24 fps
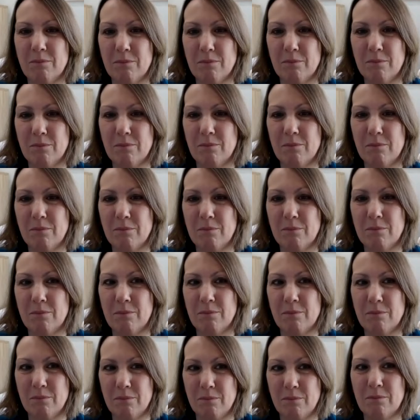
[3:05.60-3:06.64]

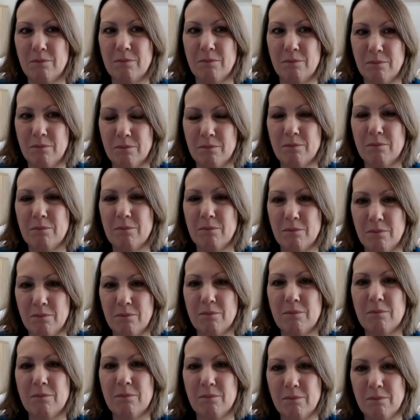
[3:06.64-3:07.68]

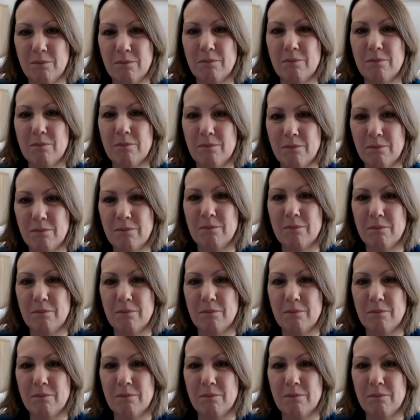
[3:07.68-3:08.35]
(not speaking)